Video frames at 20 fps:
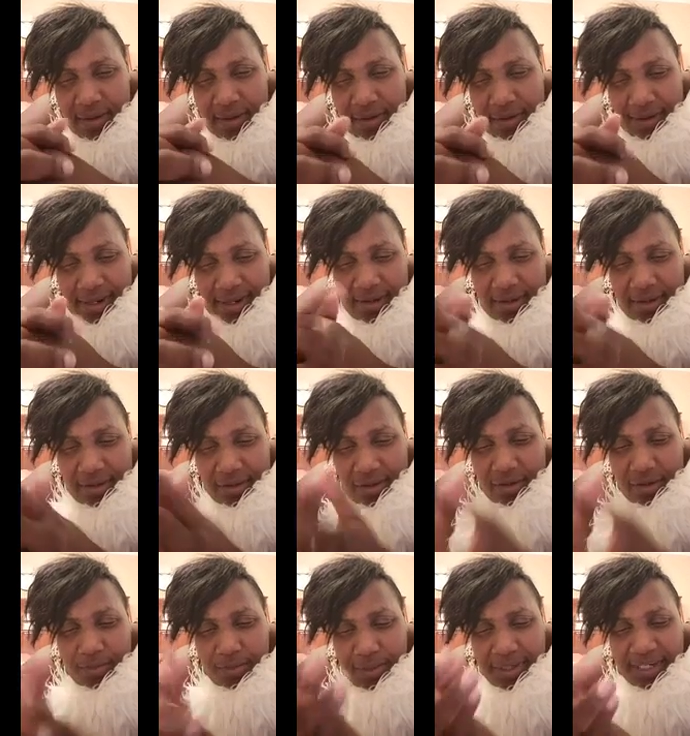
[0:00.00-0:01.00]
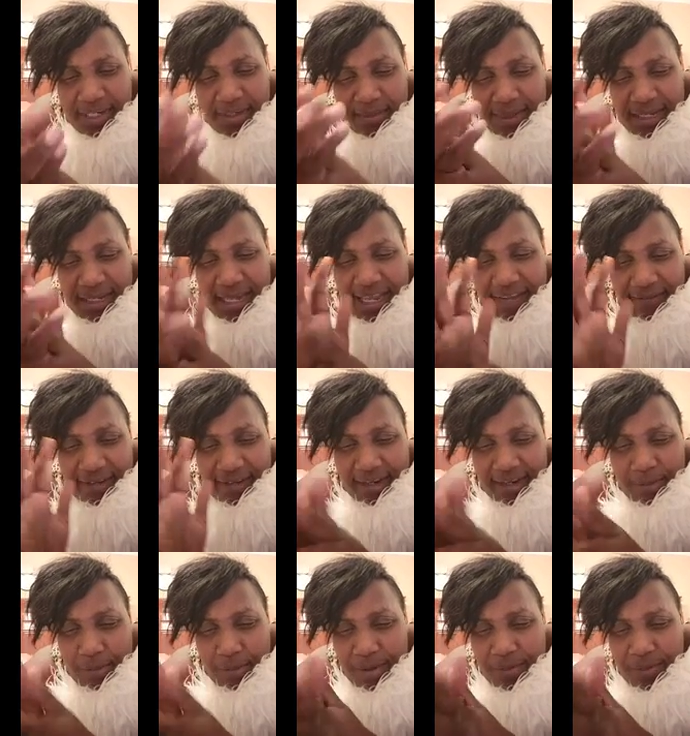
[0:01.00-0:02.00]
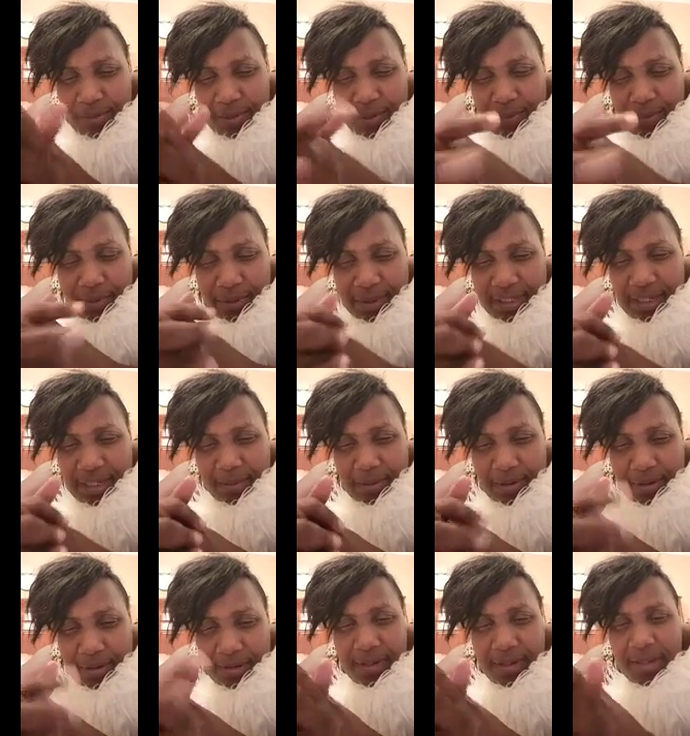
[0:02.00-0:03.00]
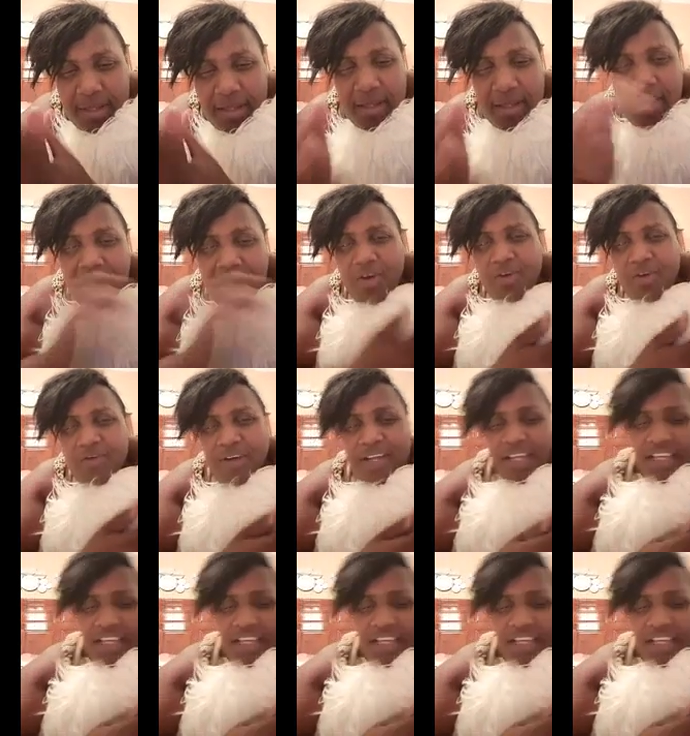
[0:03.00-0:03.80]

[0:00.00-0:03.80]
An a les kompany me live an a bring people near me over